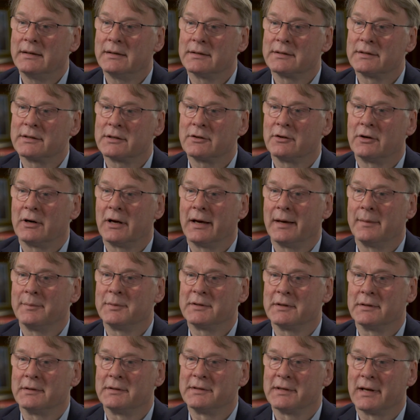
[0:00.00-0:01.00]

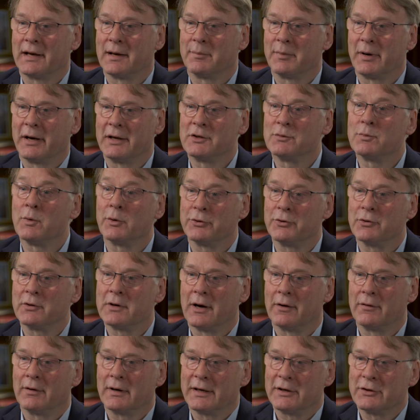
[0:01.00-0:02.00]
describes and celebrates what you
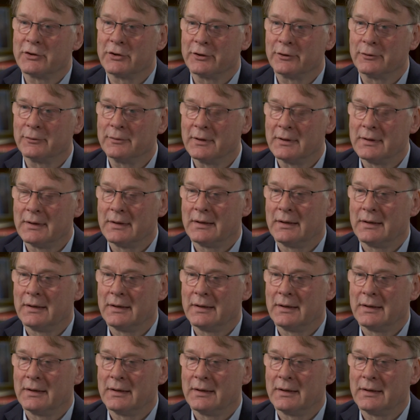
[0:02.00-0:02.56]
currently do.